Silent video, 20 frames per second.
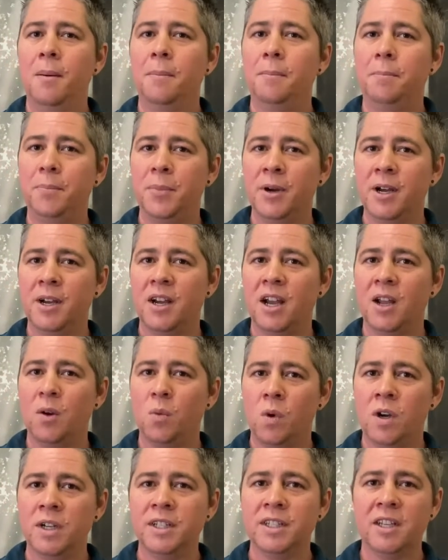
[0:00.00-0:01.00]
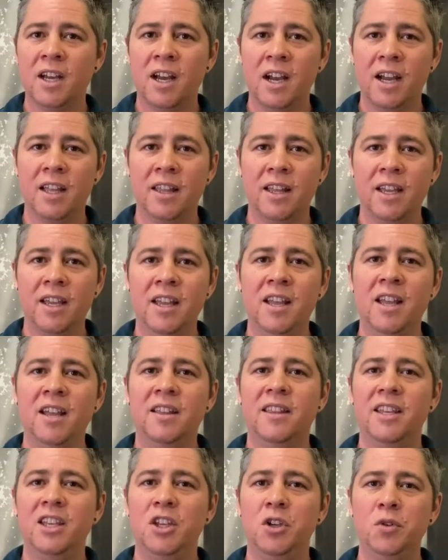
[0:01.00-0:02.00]
But I want to highlight
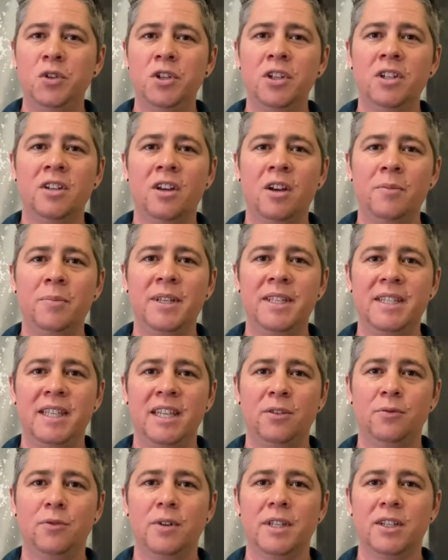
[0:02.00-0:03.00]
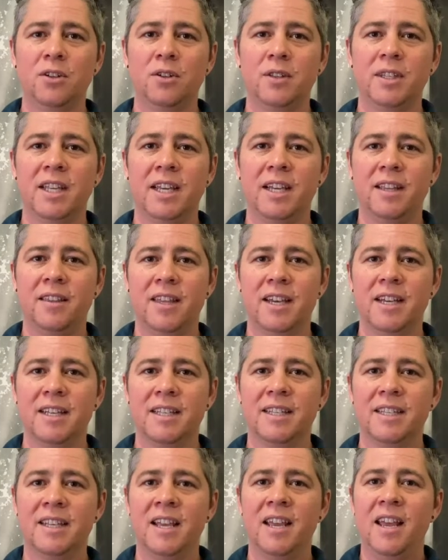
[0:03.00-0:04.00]
that you should not be seeing results like
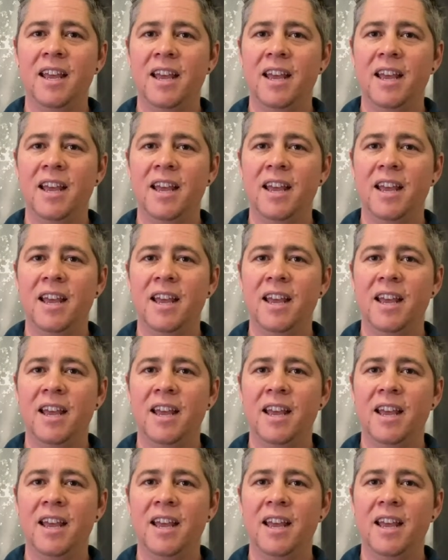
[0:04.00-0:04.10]
this.